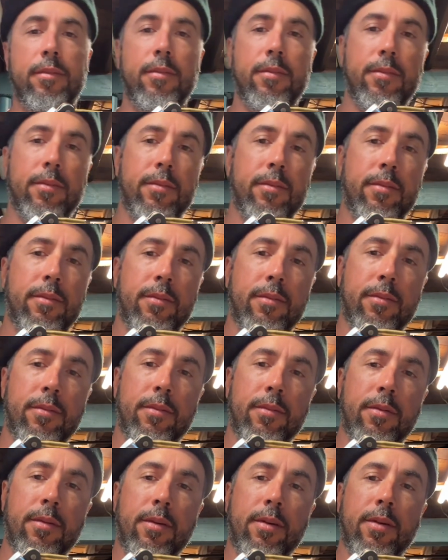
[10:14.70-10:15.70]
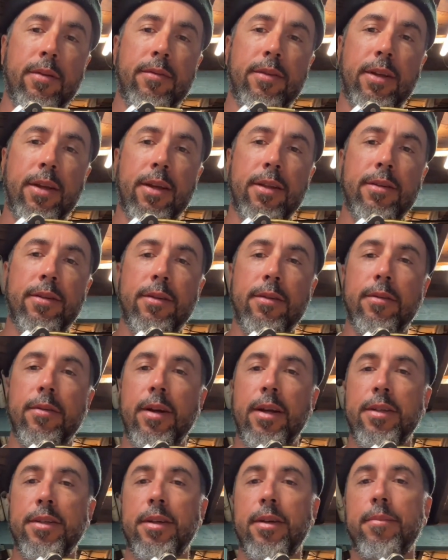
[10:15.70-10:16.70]
I have to get too
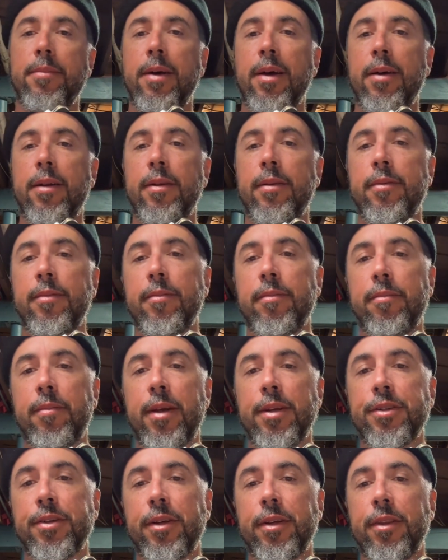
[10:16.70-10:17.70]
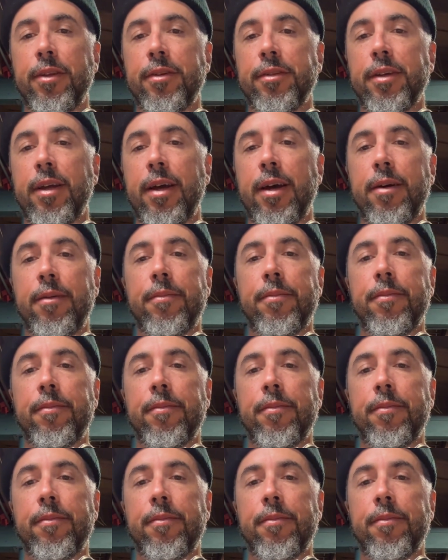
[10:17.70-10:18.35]
crazy about measuring those out.